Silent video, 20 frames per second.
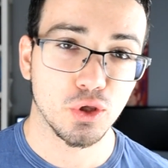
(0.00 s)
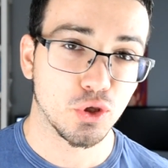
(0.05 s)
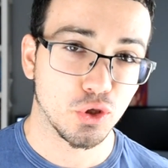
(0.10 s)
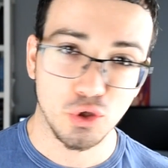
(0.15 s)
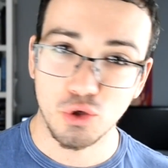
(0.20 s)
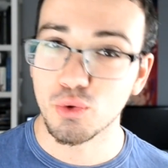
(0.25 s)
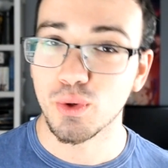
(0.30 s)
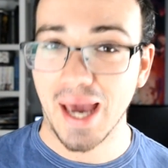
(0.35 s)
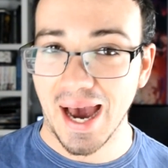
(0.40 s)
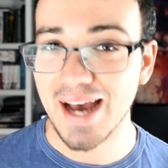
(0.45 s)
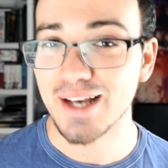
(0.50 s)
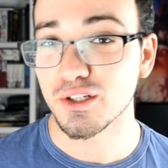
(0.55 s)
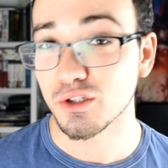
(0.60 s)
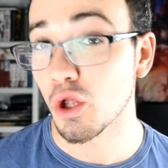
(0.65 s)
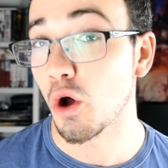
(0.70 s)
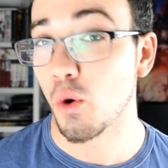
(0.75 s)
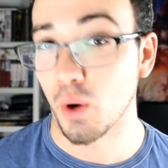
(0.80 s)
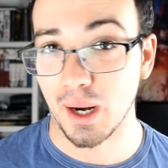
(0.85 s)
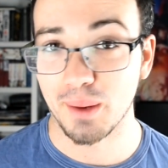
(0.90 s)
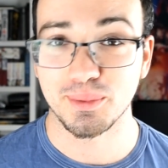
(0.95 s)
You guys
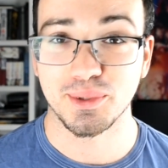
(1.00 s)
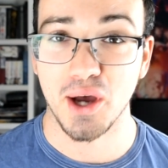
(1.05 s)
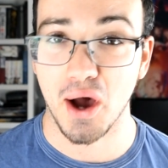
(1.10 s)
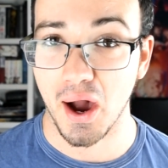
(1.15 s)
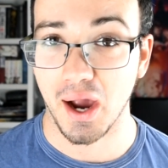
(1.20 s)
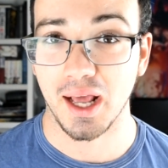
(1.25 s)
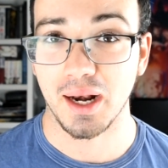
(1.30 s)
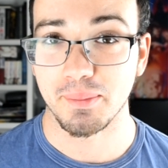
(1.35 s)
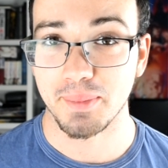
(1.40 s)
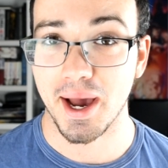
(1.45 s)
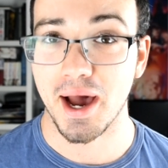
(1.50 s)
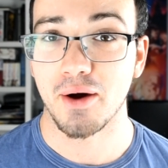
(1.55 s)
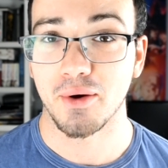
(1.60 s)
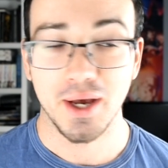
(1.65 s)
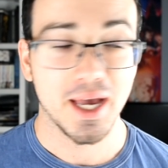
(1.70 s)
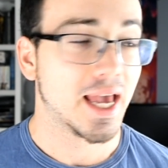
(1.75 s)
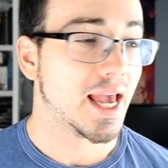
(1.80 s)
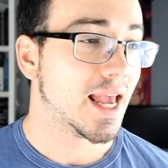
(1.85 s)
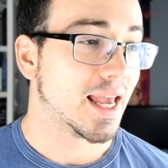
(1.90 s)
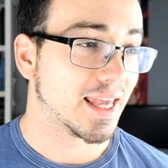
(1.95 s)
know what I'm talking about.
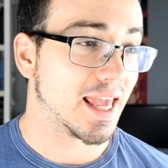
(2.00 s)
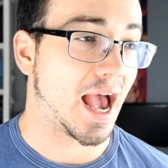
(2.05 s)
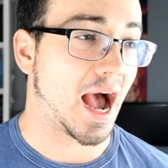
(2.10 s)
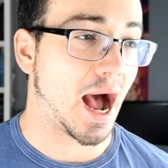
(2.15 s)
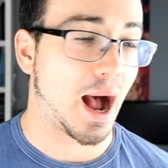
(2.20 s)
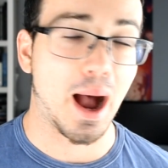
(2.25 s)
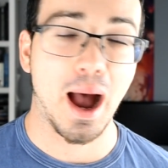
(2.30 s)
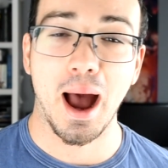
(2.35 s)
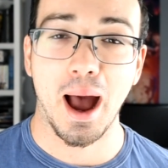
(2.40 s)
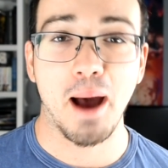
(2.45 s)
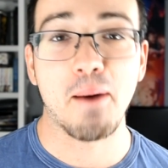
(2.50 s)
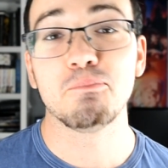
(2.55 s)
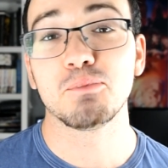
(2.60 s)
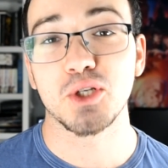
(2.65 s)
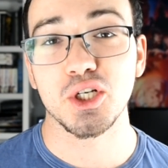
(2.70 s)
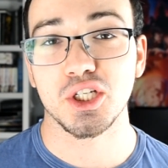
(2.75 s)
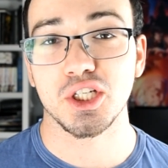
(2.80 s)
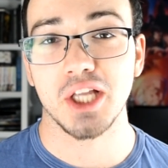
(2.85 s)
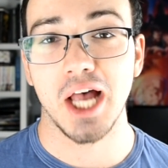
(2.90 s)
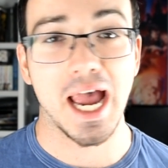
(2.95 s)
Yeah, I I'm
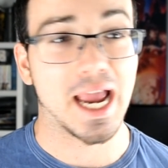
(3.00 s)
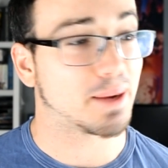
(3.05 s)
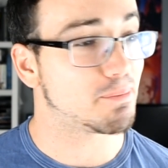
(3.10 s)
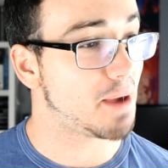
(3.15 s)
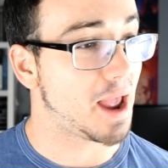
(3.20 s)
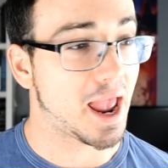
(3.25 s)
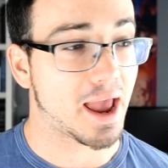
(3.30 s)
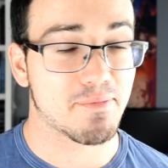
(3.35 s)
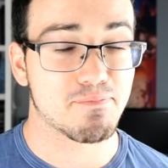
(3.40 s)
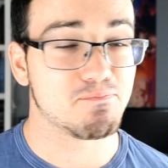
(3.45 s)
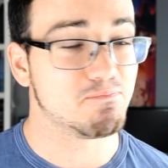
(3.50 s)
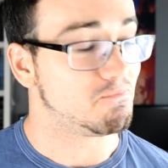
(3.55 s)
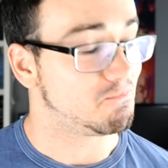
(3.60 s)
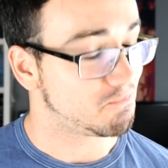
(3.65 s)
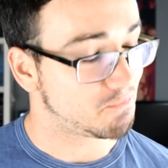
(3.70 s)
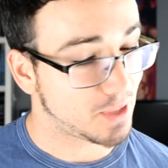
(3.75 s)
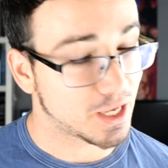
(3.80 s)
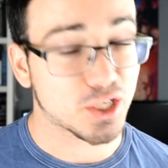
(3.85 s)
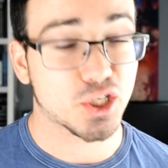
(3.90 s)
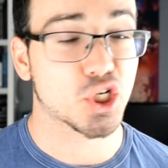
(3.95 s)
just like, man,
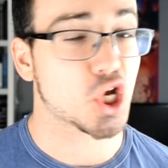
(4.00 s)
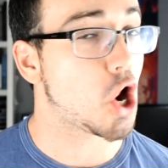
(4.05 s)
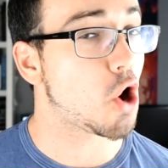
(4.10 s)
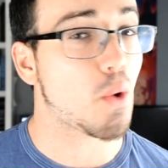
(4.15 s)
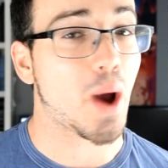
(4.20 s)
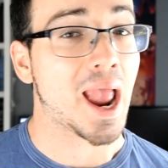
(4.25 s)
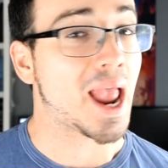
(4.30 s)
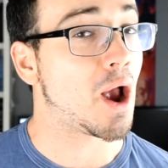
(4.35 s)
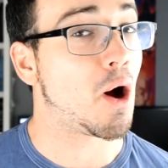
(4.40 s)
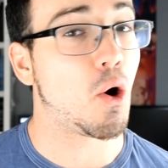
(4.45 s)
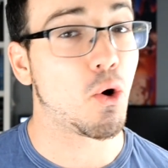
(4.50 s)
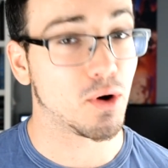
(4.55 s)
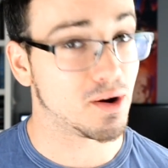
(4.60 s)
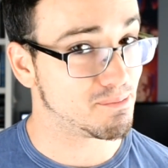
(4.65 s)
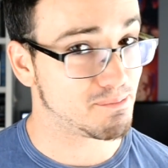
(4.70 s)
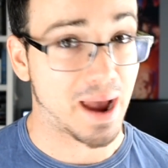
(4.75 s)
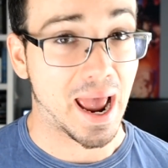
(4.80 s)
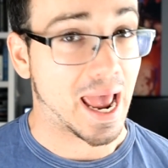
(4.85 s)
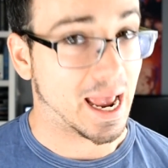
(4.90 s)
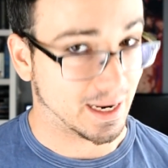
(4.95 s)
this show ain't
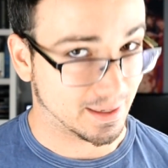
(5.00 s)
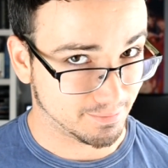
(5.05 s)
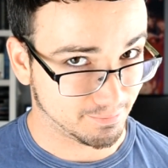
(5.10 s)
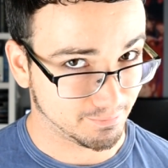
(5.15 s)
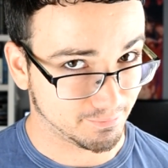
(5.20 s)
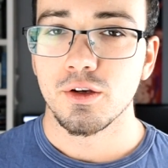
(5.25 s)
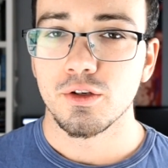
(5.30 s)
holding back.